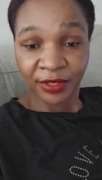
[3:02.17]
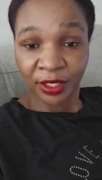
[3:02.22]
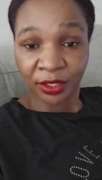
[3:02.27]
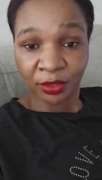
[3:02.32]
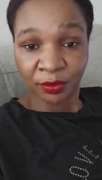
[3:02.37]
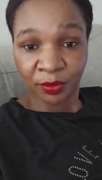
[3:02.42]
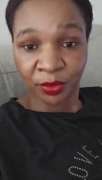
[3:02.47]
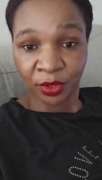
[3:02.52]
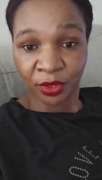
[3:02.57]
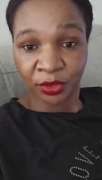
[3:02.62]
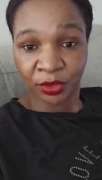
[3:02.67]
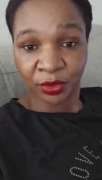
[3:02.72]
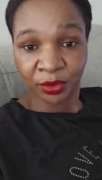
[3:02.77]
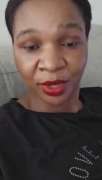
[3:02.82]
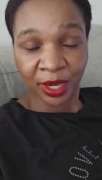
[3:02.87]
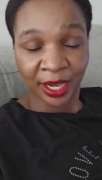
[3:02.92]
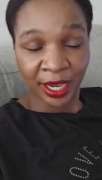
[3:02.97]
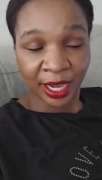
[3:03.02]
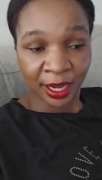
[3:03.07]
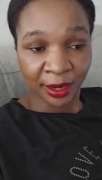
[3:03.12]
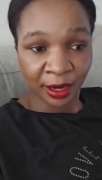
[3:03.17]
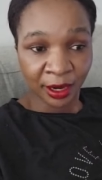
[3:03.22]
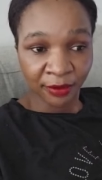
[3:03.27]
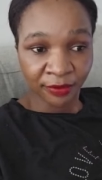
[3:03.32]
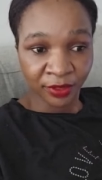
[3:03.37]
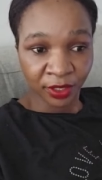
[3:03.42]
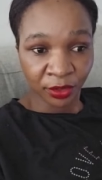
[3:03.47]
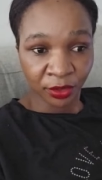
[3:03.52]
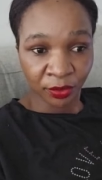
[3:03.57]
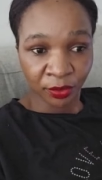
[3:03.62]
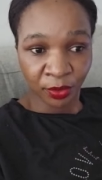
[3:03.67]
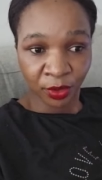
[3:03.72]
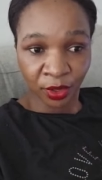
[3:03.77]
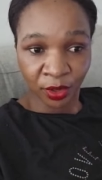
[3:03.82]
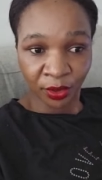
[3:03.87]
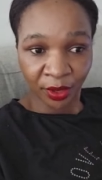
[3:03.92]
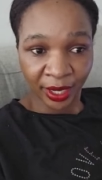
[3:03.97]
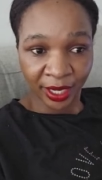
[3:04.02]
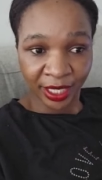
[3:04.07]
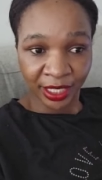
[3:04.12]
you book
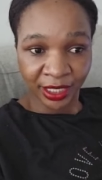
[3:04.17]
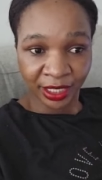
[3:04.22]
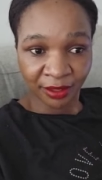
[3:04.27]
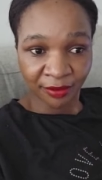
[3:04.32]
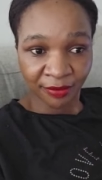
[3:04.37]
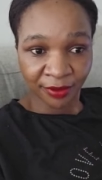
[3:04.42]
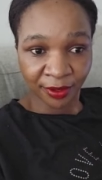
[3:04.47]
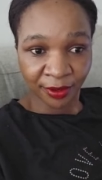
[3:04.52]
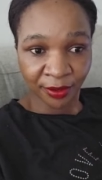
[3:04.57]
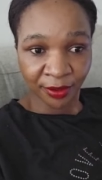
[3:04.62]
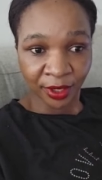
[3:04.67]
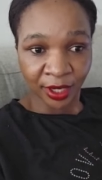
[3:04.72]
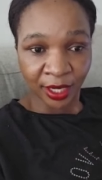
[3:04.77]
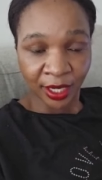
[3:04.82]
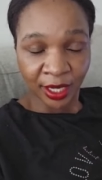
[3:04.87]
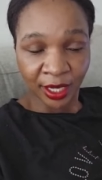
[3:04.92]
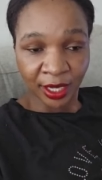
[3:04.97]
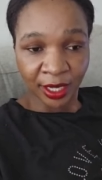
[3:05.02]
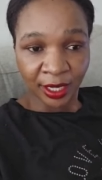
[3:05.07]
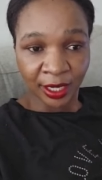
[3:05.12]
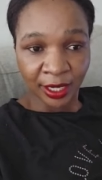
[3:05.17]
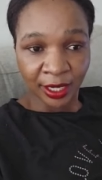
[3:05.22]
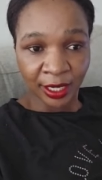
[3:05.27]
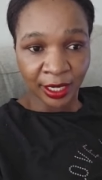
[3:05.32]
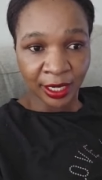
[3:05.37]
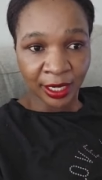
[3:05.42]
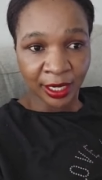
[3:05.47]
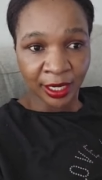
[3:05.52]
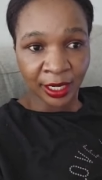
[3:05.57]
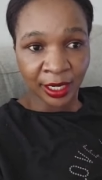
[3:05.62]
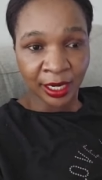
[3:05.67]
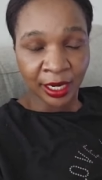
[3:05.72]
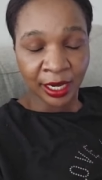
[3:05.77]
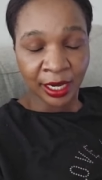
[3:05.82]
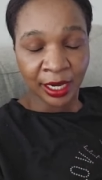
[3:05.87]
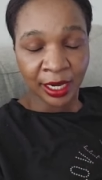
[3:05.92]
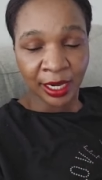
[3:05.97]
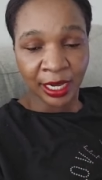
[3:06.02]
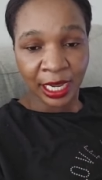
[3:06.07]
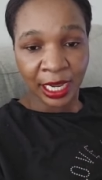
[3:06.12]
your interview,
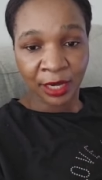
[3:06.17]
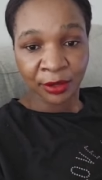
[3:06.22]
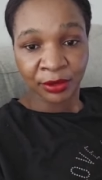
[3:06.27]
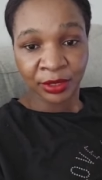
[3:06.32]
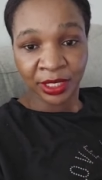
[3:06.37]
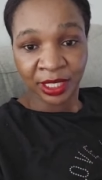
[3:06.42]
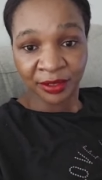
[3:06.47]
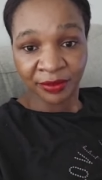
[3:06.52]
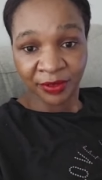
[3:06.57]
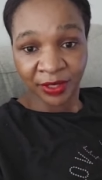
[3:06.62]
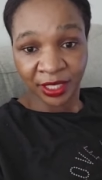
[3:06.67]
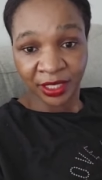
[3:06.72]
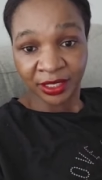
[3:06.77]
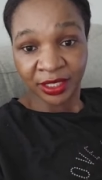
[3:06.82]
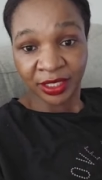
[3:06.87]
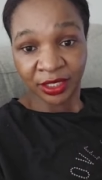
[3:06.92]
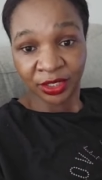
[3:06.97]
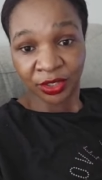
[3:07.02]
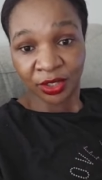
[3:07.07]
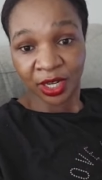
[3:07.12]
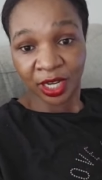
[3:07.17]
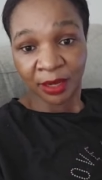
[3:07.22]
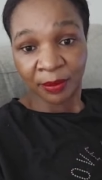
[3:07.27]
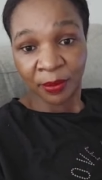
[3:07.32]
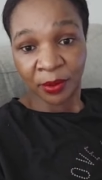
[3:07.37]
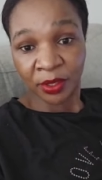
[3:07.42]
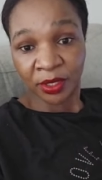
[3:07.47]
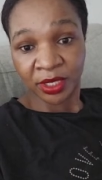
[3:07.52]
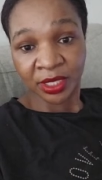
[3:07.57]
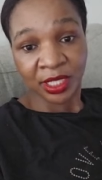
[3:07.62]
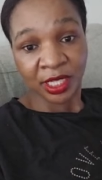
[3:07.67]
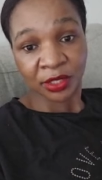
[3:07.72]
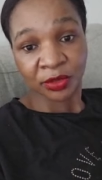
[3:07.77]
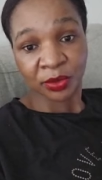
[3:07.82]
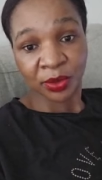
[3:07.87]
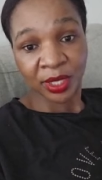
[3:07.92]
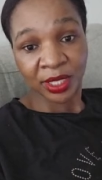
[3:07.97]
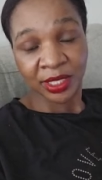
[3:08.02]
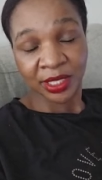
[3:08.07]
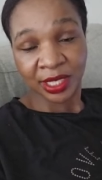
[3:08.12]
I will definitely talk about this
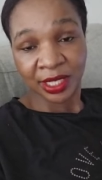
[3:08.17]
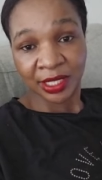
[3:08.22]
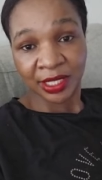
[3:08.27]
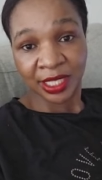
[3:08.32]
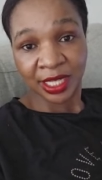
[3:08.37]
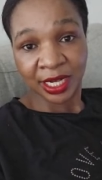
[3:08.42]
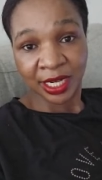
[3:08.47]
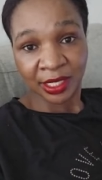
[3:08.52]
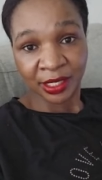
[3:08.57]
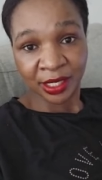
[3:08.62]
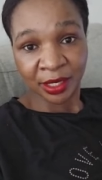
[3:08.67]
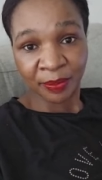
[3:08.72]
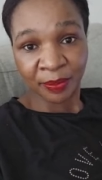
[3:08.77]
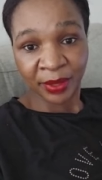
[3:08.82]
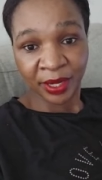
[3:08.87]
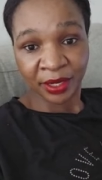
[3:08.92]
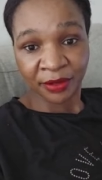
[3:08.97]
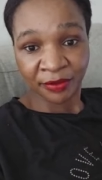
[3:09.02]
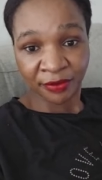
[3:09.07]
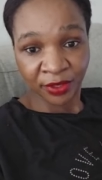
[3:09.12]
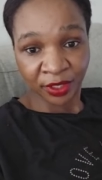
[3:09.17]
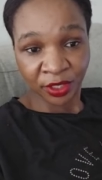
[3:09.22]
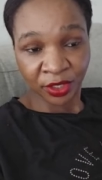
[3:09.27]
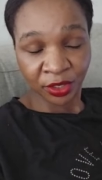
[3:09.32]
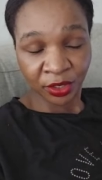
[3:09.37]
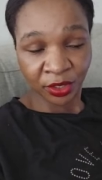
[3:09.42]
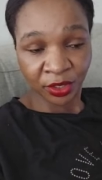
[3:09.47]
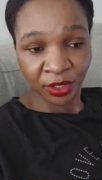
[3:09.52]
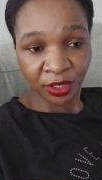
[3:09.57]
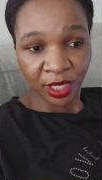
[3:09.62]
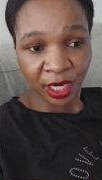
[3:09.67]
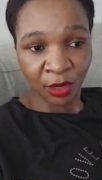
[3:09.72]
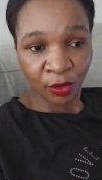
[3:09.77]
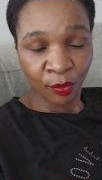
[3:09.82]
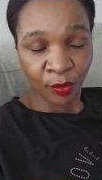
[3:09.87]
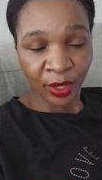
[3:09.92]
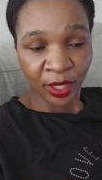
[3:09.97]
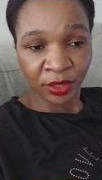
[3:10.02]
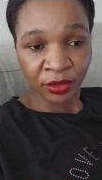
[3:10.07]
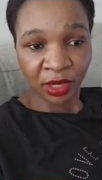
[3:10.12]
160 in a separate video. I will
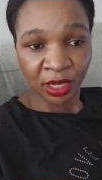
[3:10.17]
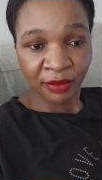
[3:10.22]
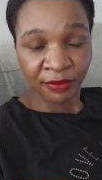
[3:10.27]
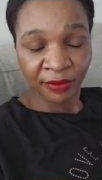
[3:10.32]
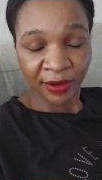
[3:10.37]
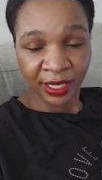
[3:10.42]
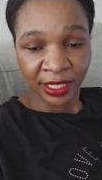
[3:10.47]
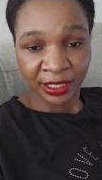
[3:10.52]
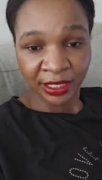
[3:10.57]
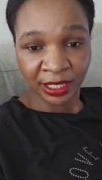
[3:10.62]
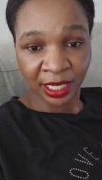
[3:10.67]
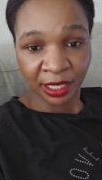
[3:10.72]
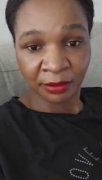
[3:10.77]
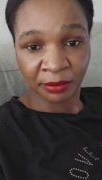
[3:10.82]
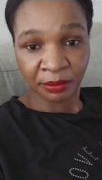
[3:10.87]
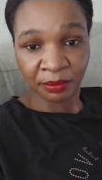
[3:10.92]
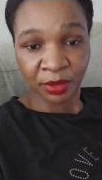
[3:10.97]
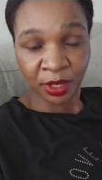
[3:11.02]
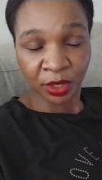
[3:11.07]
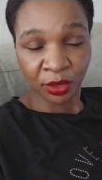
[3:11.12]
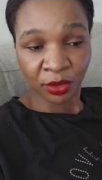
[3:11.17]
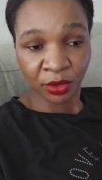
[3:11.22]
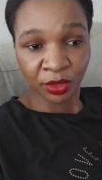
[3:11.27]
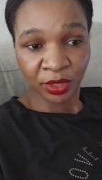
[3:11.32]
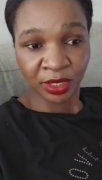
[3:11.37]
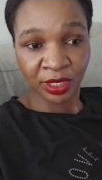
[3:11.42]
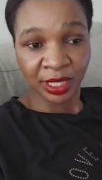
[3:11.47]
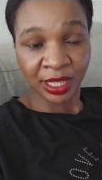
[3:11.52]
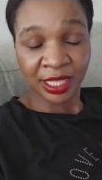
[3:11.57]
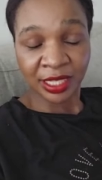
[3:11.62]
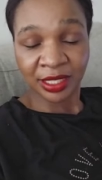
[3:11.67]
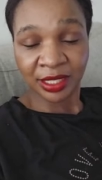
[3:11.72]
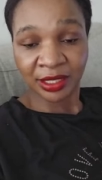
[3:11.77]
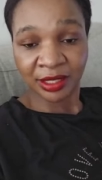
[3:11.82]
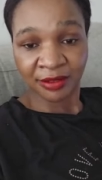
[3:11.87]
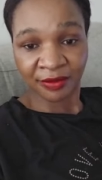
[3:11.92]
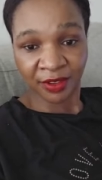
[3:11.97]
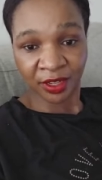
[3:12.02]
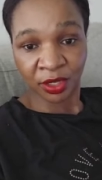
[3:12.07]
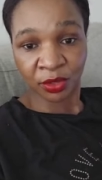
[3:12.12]
make sure I find time, because this
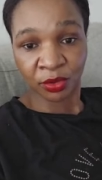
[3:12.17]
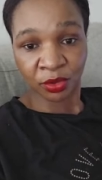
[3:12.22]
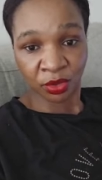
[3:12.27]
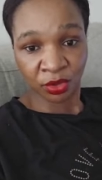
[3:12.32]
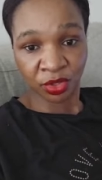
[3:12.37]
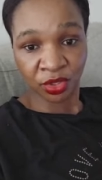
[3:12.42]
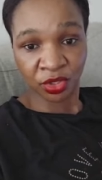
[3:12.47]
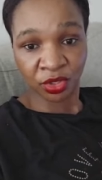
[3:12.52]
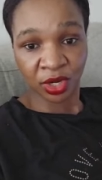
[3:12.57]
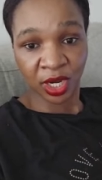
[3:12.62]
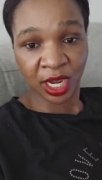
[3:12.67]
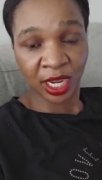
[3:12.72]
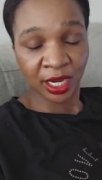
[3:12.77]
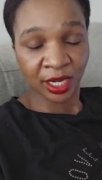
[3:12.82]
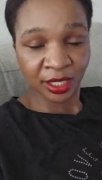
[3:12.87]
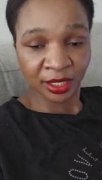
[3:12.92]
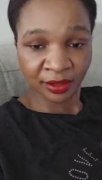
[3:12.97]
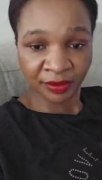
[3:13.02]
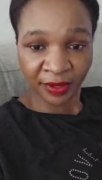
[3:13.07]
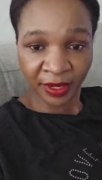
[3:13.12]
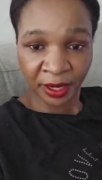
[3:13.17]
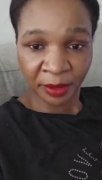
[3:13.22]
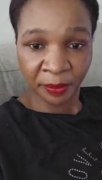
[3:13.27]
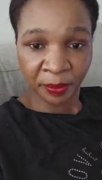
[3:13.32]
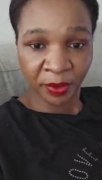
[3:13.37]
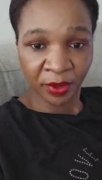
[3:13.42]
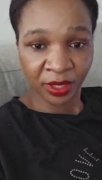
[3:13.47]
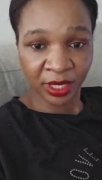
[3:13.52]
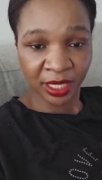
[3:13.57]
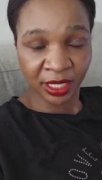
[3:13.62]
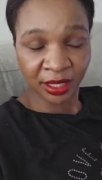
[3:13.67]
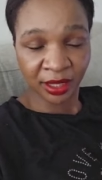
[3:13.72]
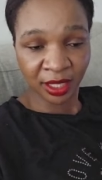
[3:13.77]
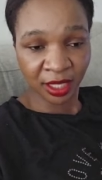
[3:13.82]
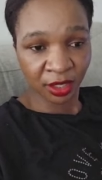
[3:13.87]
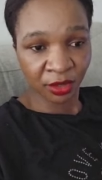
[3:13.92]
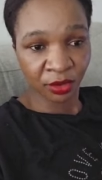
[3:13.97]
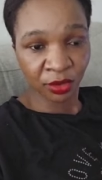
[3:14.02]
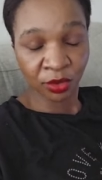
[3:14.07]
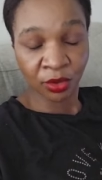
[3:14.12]
is very crucial and it's very important
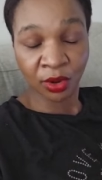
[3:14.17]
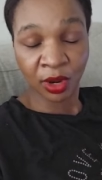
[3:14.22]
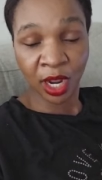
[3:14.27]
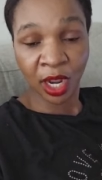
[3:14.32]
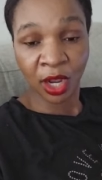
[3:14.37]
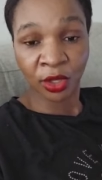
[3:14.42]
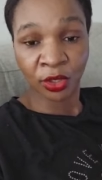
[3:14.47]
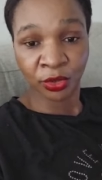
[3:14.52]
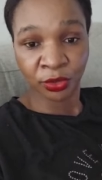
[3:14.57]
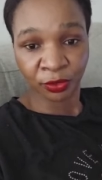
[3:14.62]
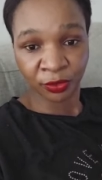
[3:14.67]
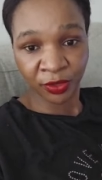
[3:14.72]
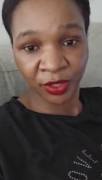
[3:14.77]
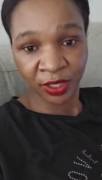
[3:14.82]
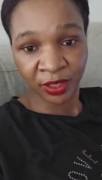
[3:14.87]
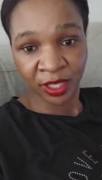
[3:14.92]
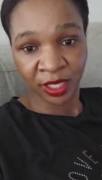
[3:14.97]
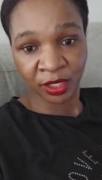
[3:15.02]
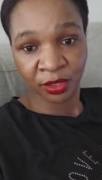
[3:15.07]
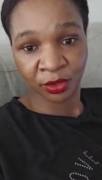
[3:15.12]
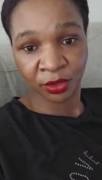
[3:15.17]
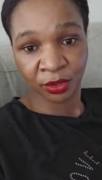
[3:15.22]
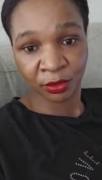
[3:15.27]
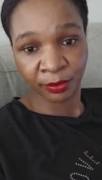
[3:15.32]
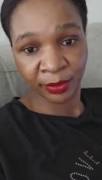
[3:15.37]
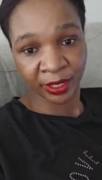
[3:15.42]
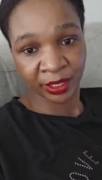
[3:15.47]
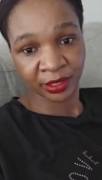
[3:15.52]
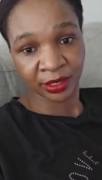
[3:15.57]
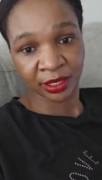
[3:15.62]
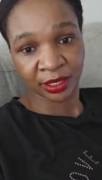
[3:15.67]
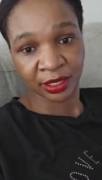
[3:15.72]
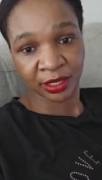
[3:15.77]
that you know how to fill the document,